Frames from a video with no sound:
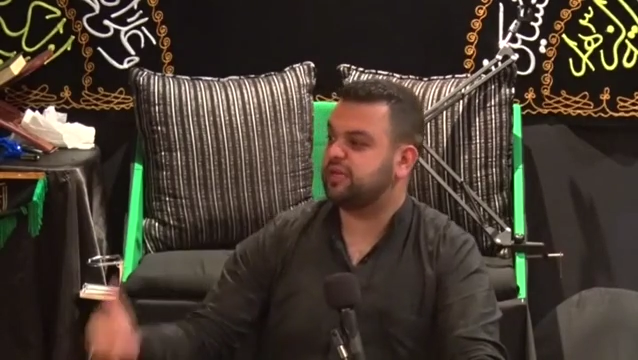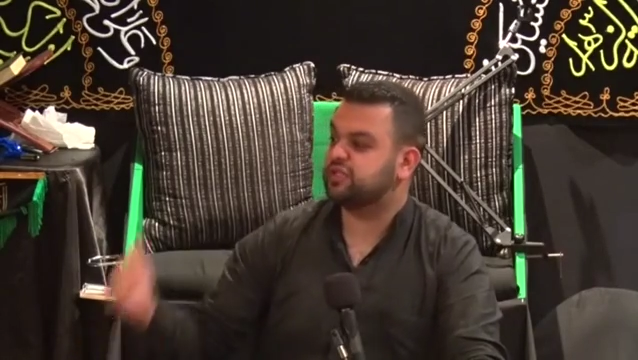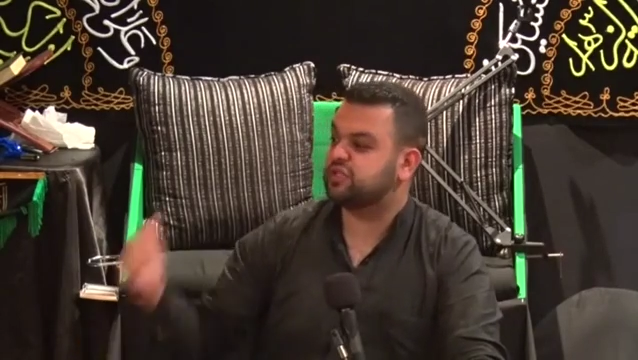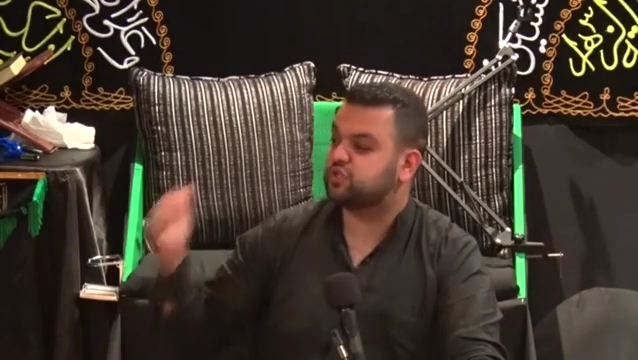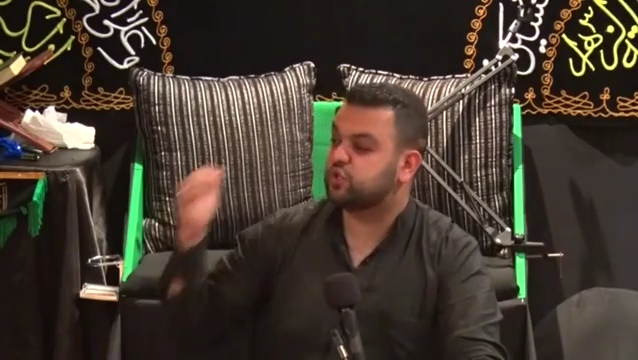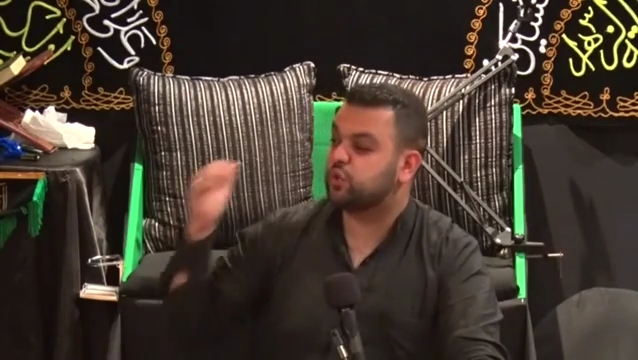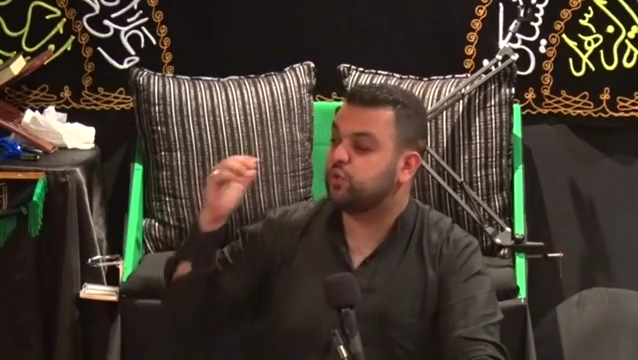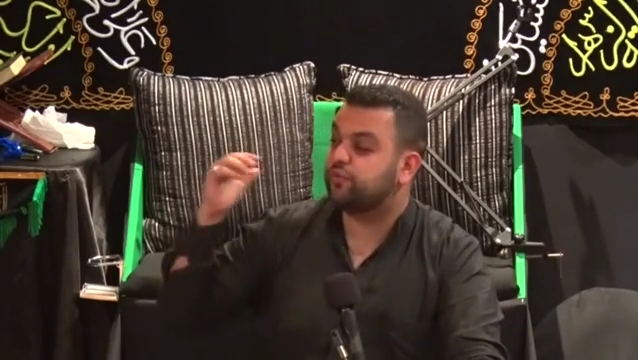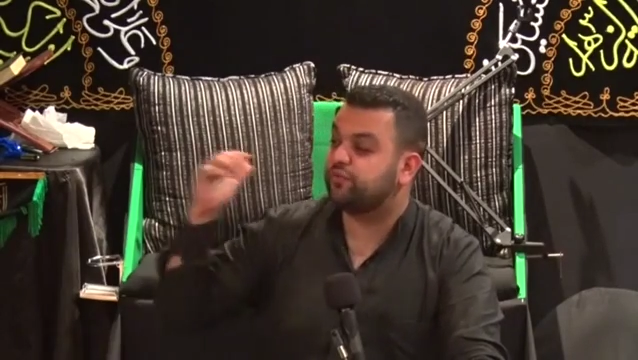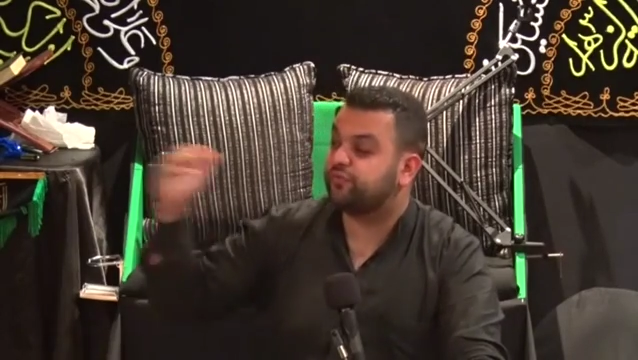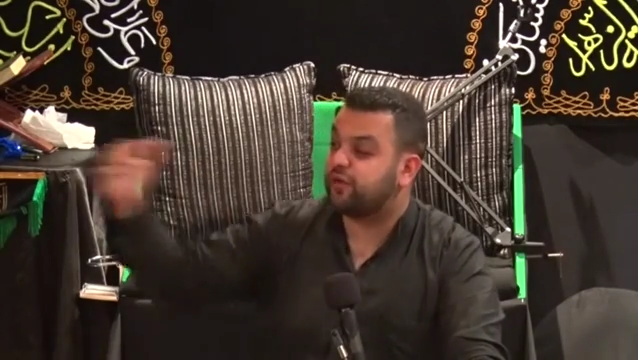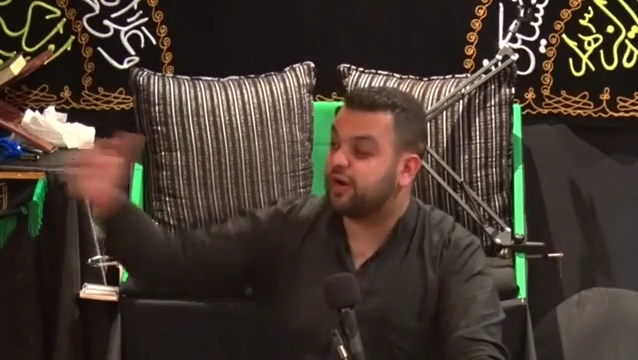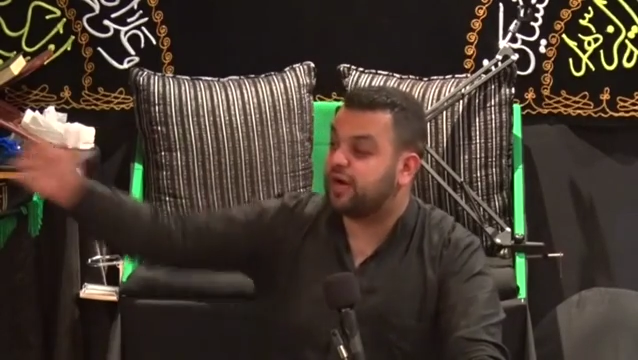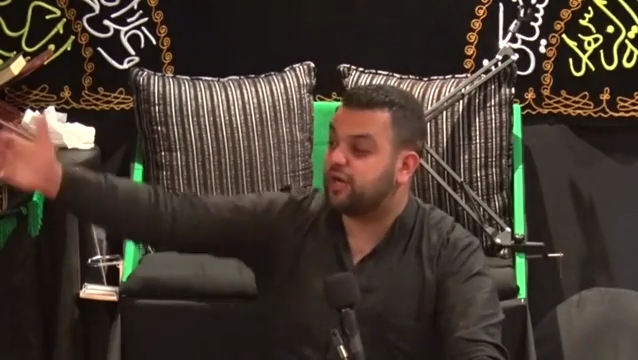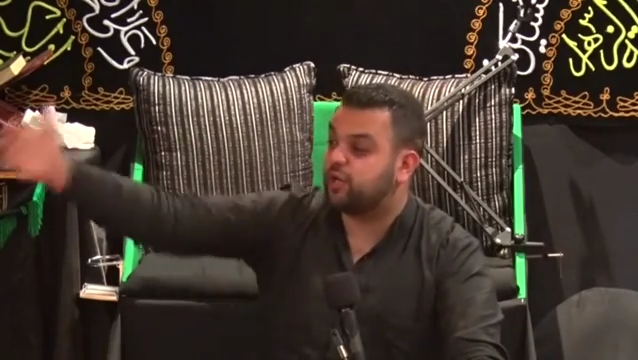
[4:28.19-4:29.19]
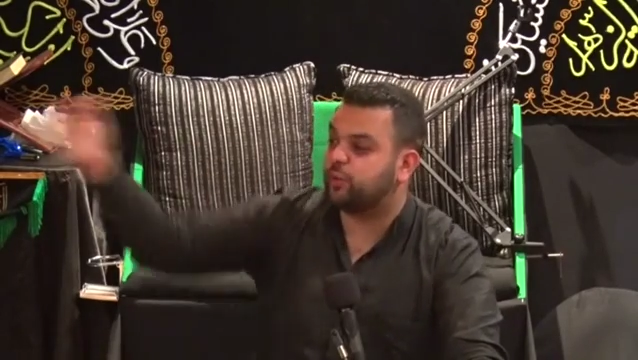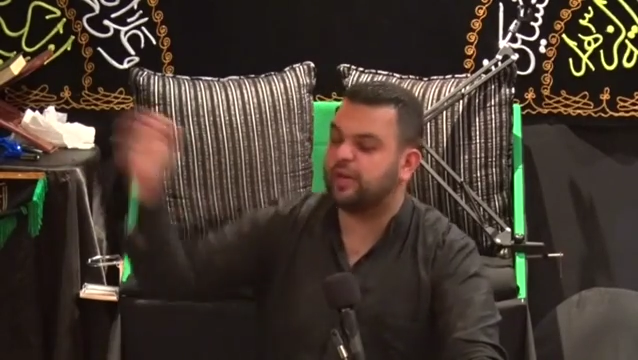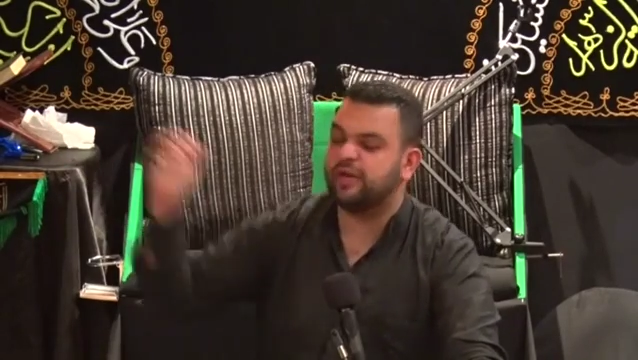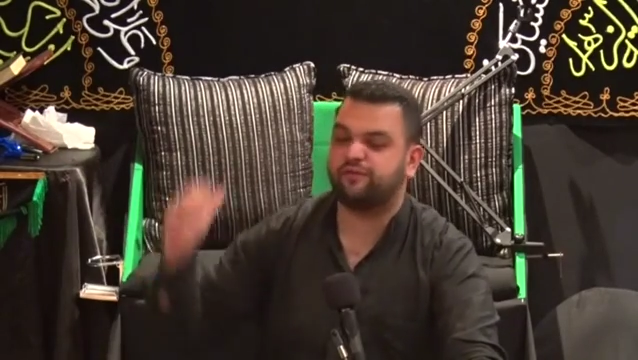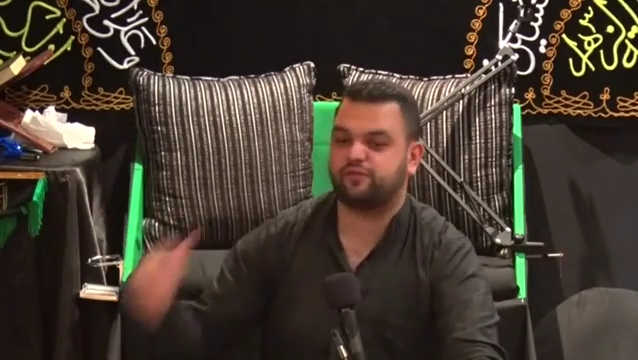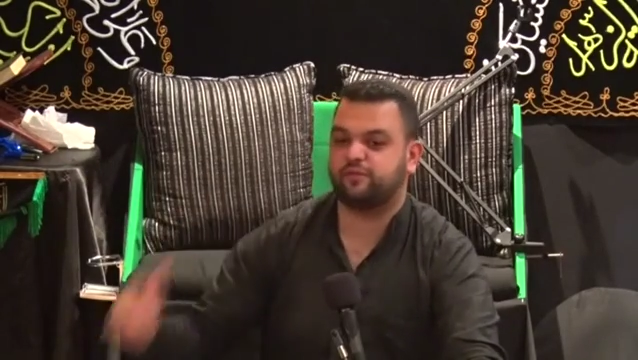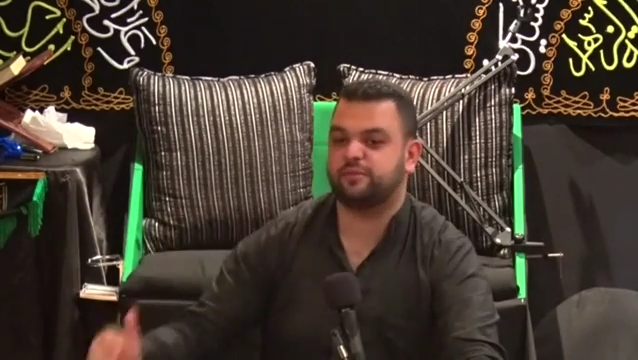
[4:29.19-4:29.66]
and so far
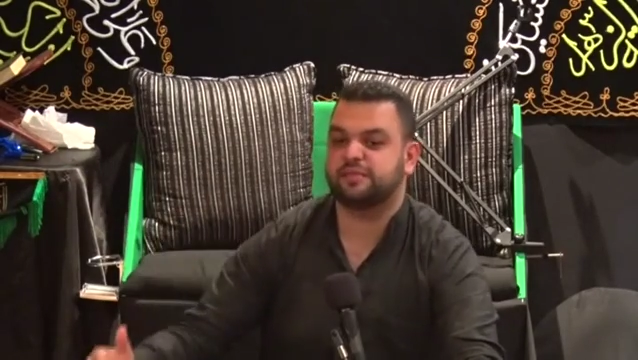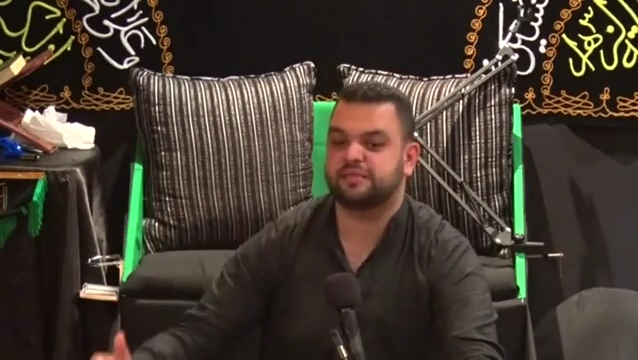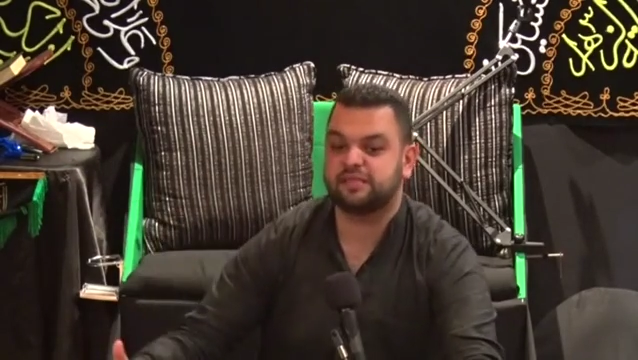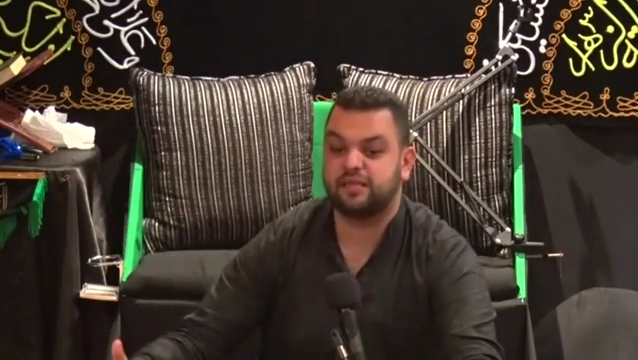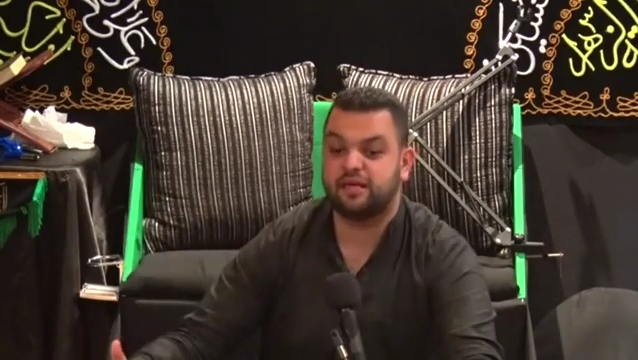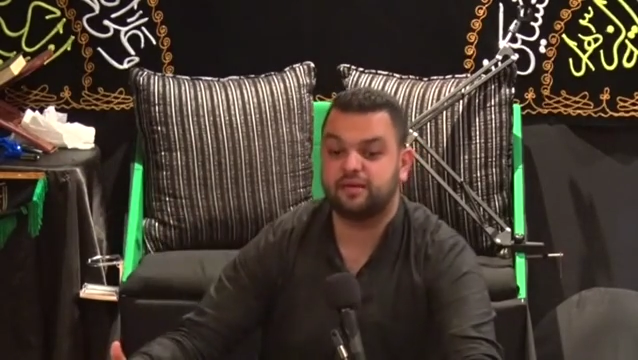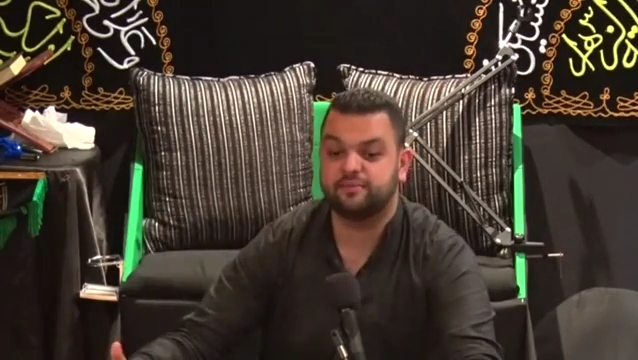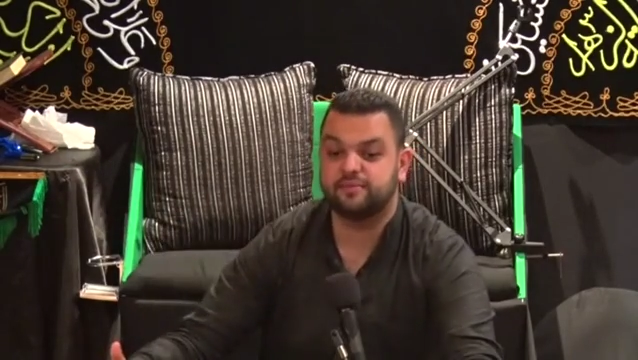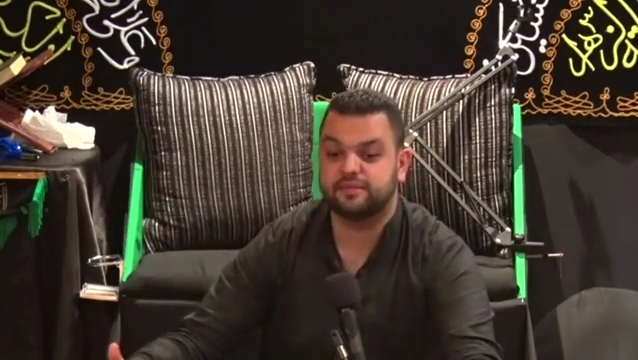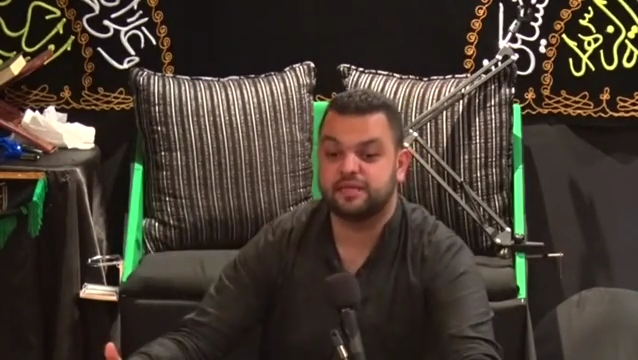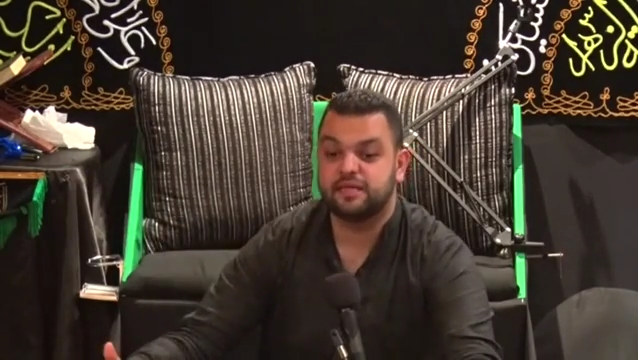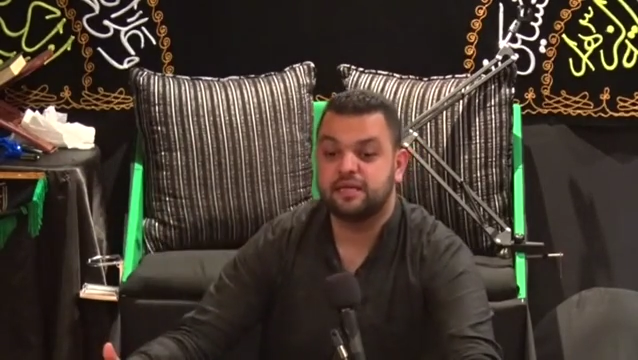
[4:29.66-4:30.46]
away from Islam